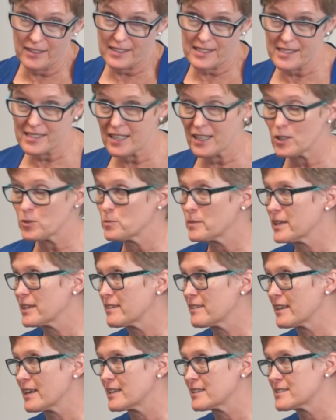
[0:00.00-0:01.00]
you'd tell
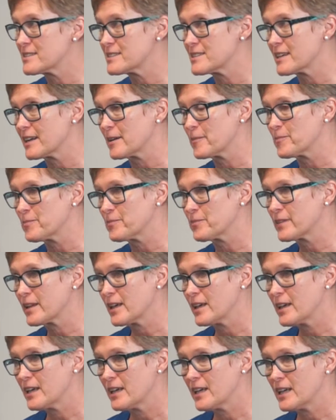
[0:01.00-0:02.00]
me that
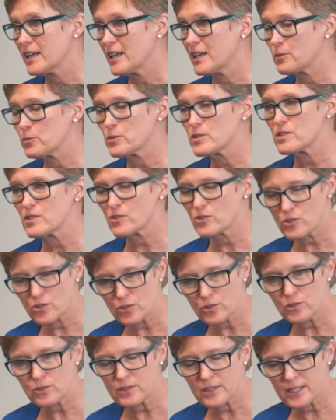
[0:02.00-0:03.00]
it was a
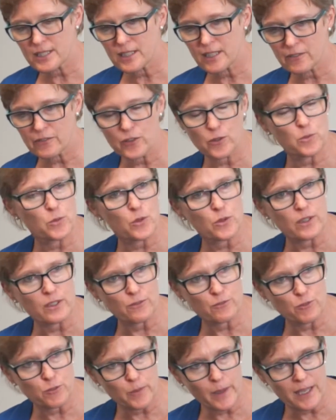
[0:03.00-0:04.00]
tool to give you more
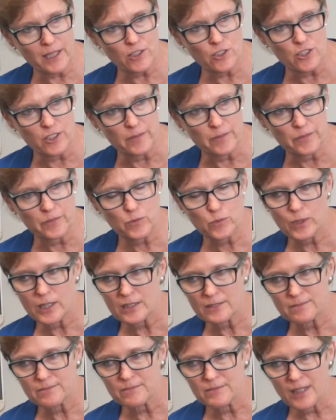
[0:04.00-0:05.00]
information.
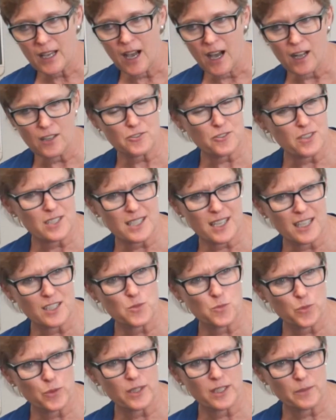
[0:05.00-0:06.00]
Well,
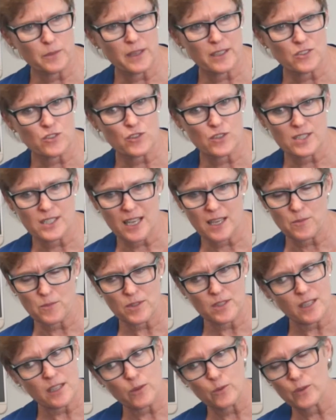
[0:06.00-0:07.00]
ultrasound's pretty much the same
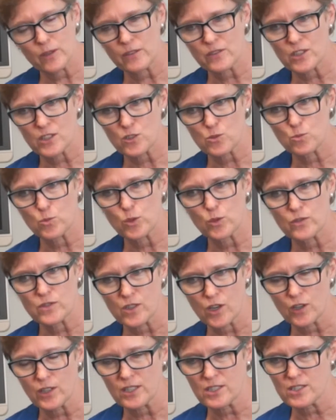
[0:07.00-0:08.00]
thing, we've just moved
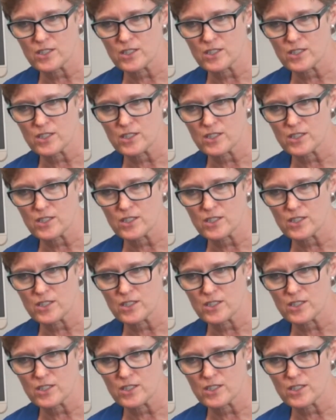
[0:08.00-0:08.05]
on a